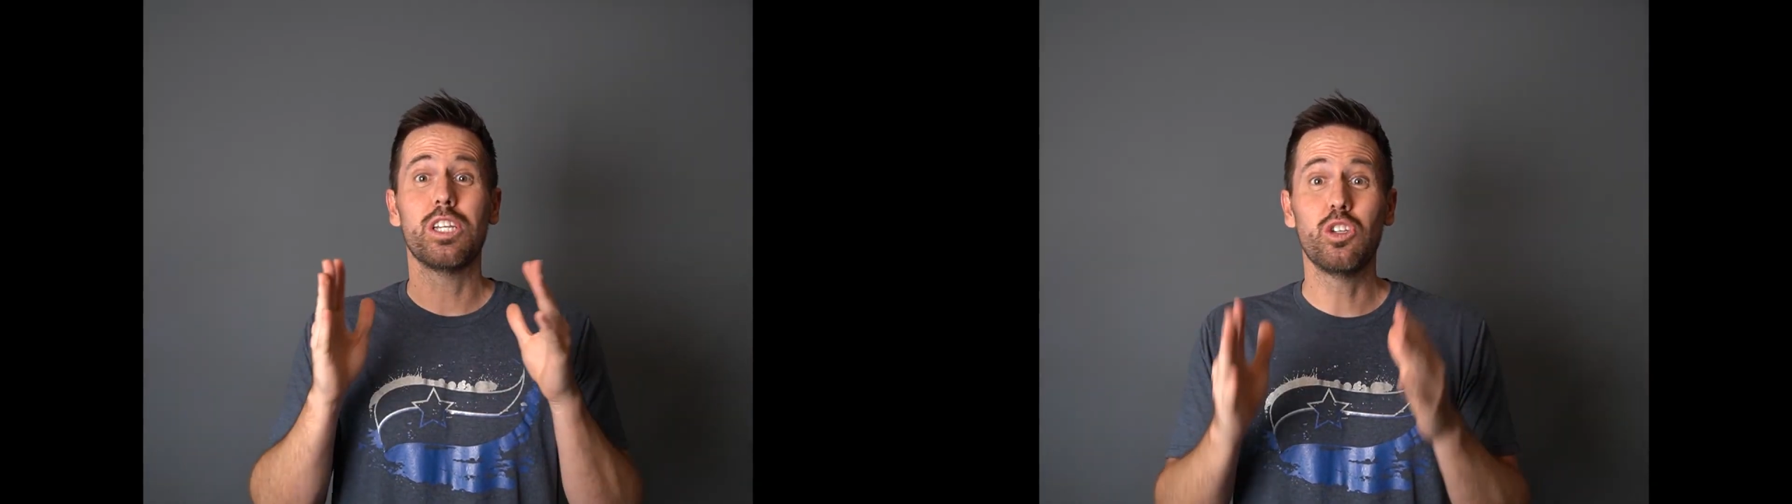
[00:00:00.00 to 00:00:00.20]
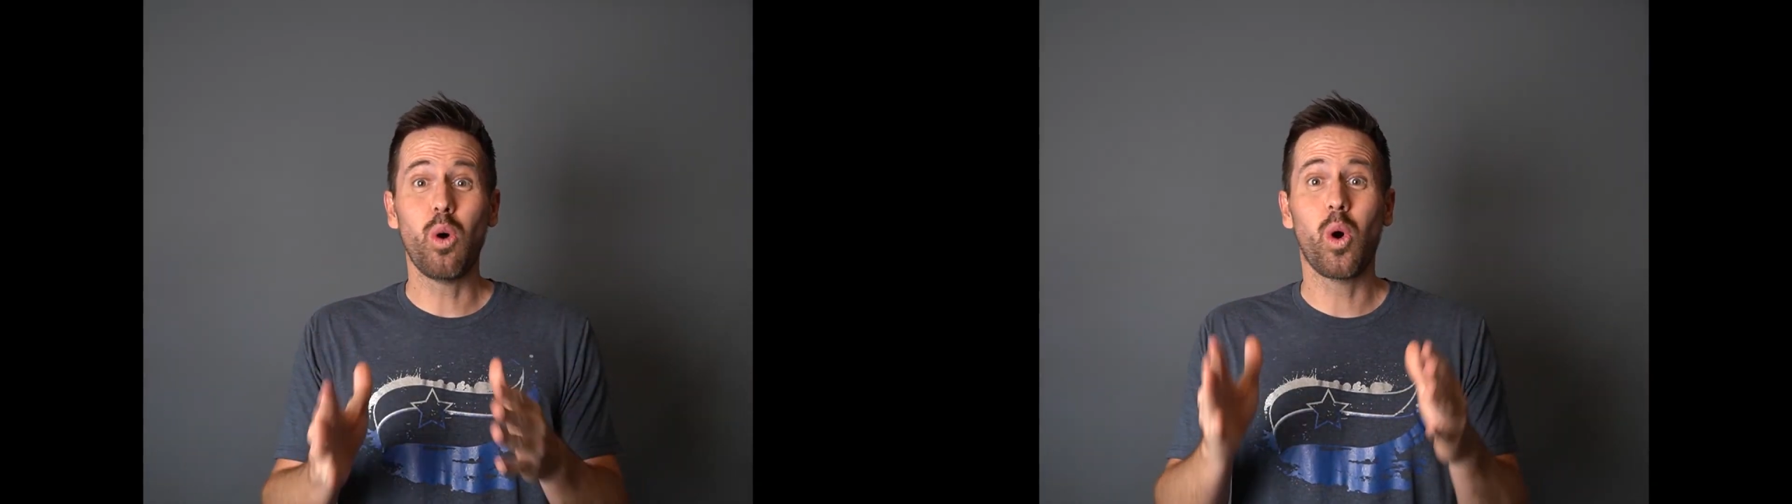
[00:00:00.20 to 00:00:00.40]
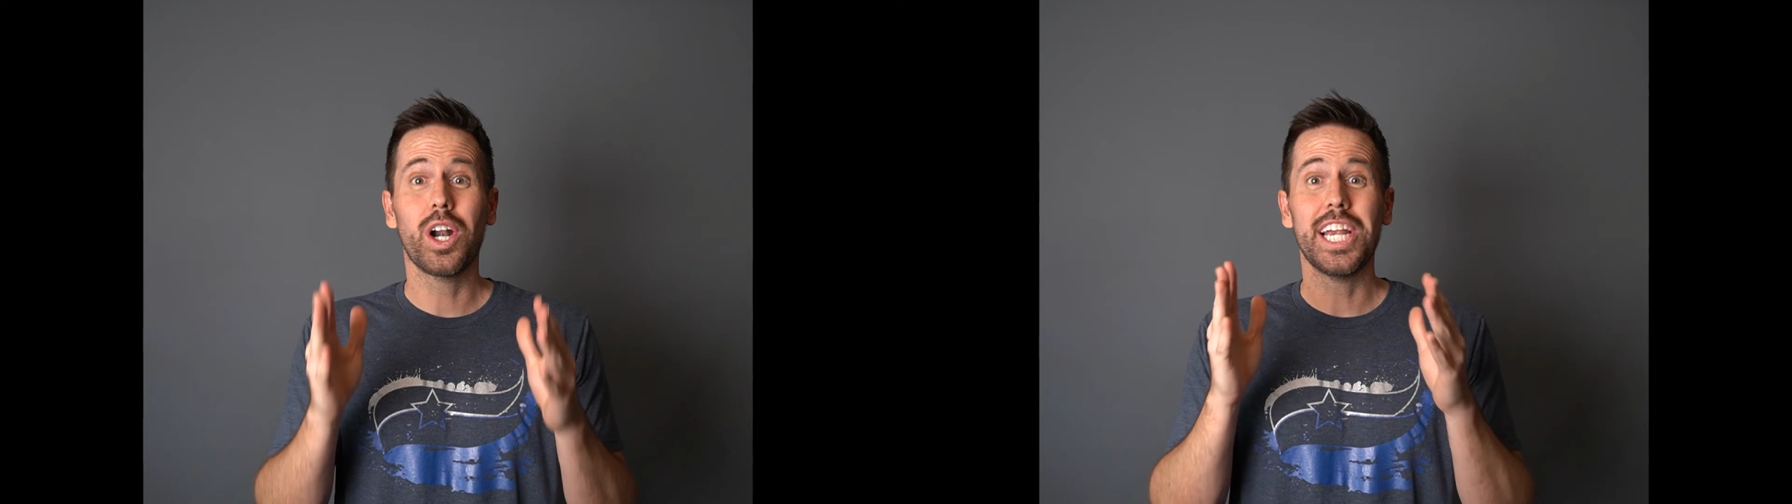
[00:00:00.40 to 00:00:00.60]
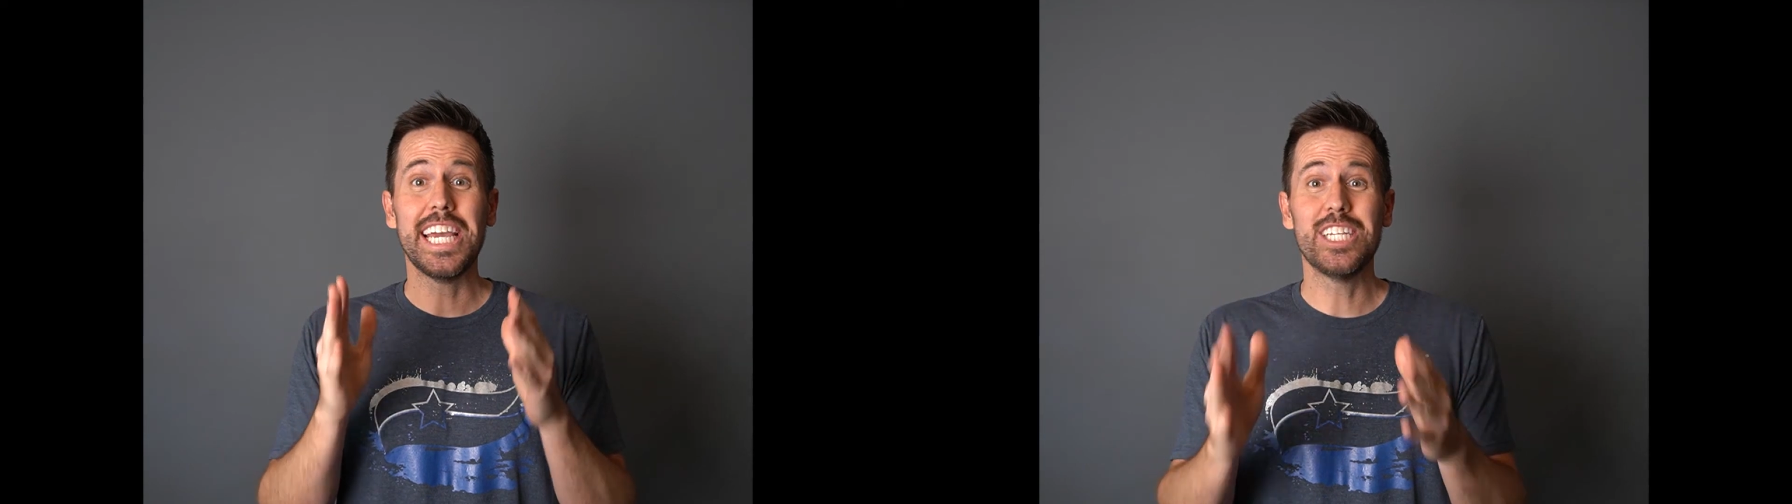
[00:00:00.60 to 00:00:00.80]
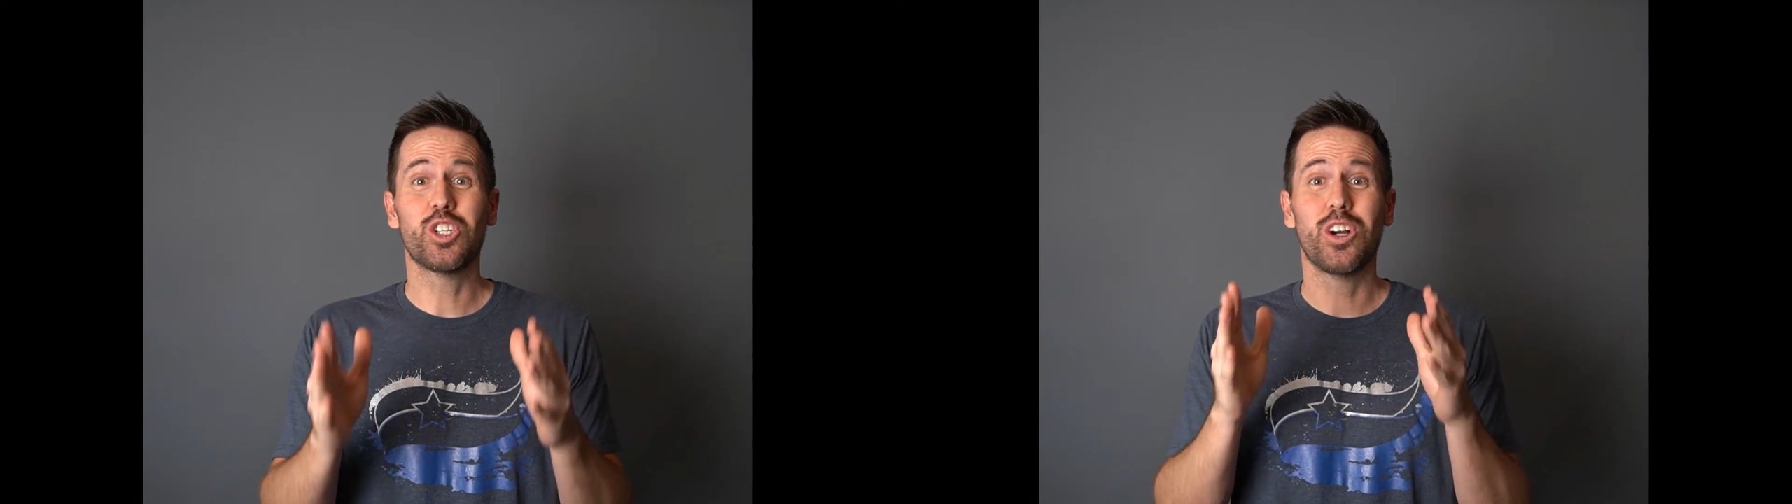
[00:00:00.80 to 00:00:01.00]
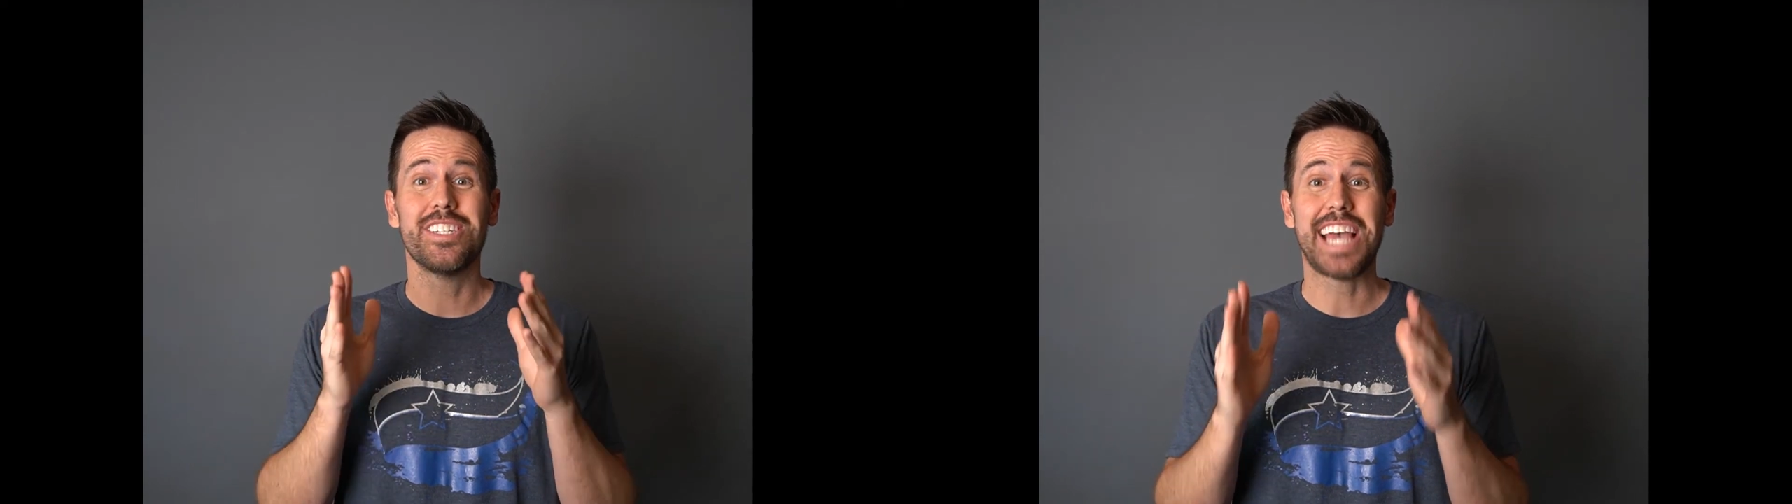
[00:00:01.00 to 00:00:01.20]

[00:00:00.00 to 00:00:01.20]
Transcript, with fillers: your insurance